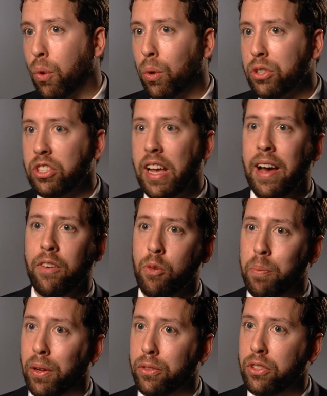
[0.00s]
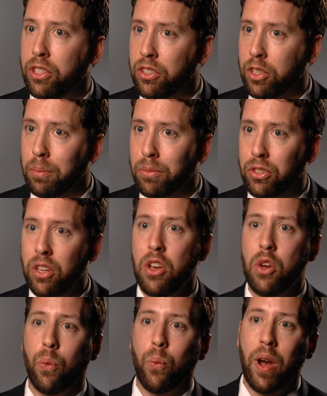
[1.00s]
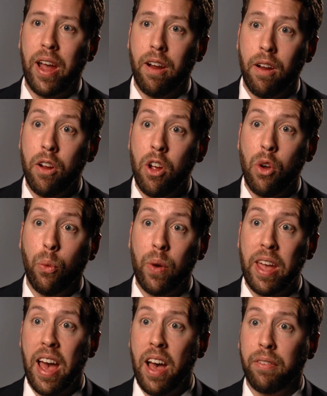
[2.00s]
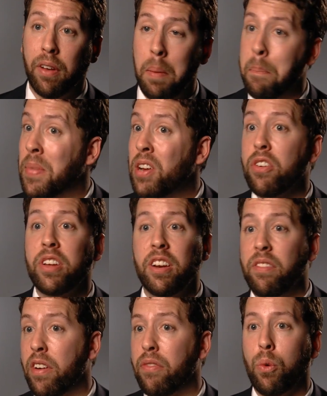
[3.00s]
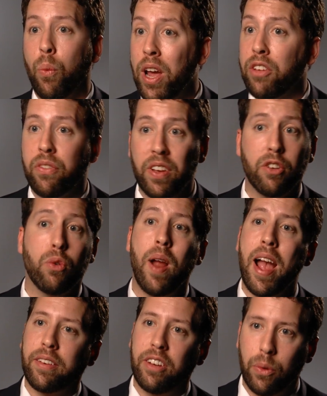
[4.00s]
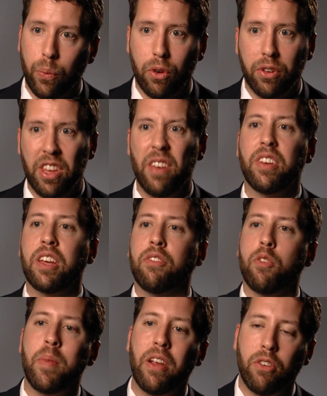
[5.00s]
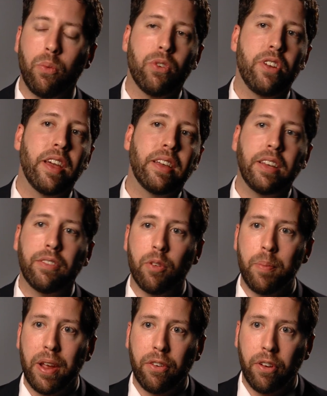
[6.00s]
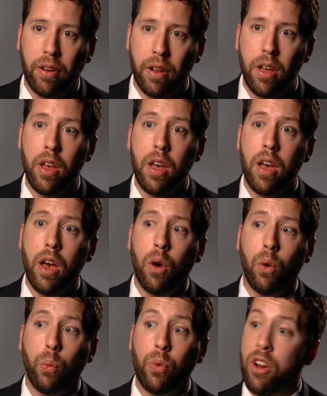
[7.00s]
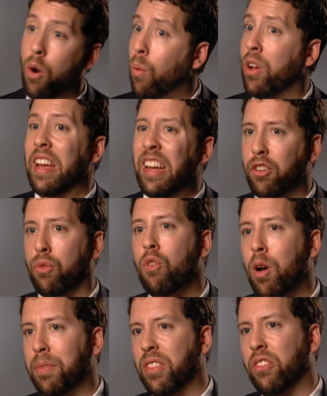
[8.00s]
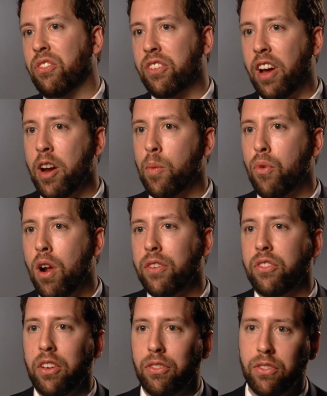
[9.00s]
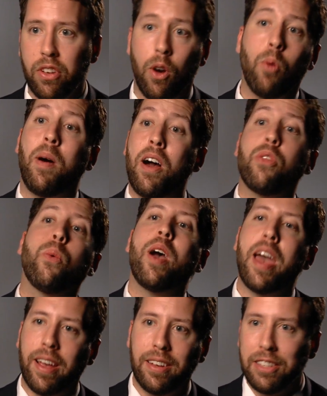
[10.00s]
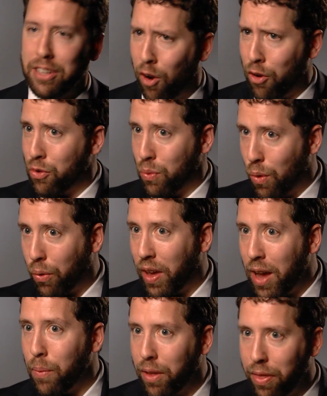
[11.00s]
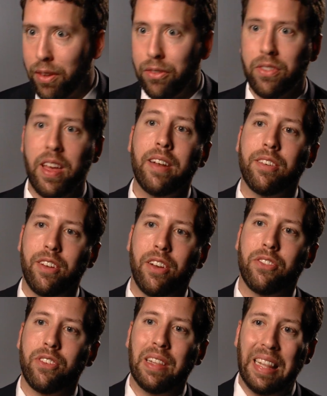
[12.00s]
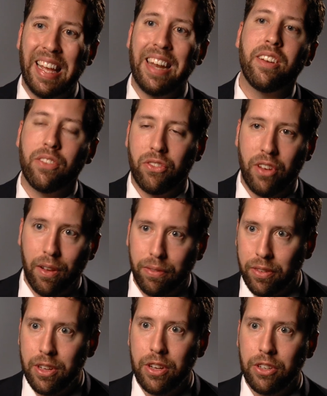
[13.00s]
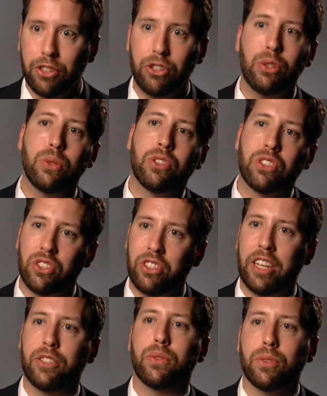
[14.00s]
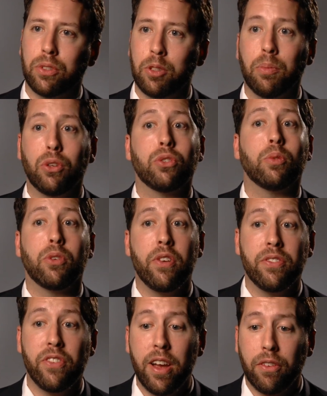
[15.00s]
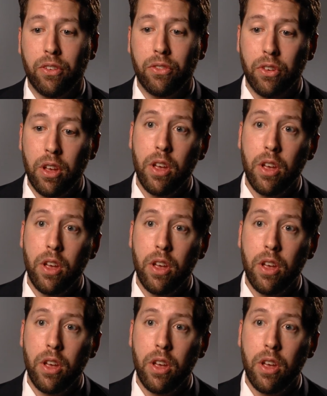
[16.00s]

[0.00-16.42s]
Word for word: of course, is how do you build systems where we have a myriad of different ways of interacting. We're giving information, we're taking information, we don't want to interrupt this entire process and say, oh, by the way, are you okay with this? That doesn't lend itself to successful commercial transactions.